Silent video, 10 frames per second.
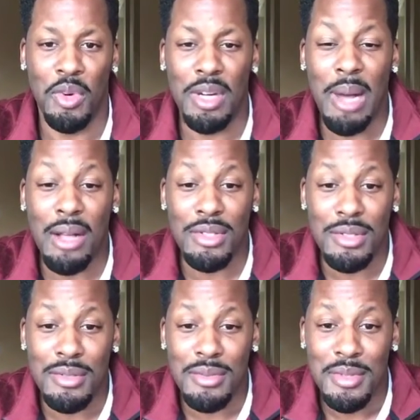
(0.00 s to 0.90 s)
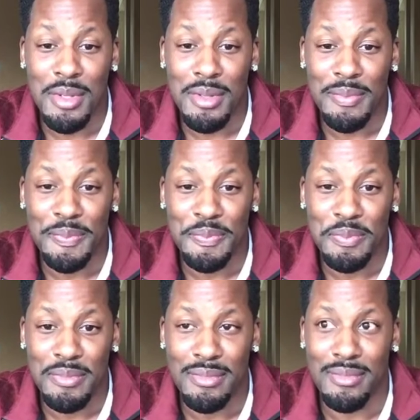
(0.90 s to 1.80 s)
What about
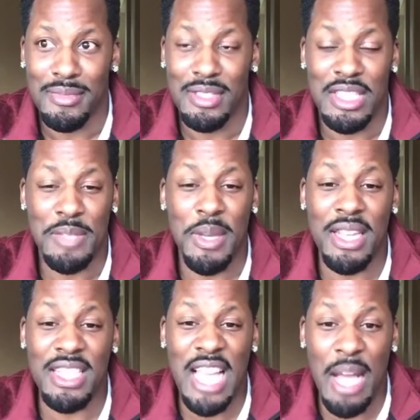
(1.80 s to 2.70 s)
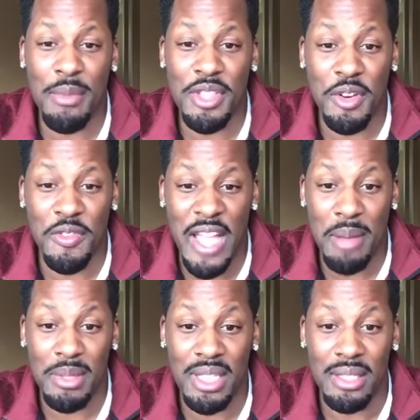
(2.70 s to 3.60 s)
spending time with your
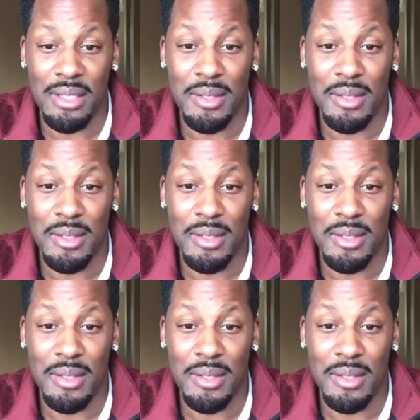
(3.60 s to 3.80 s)
family?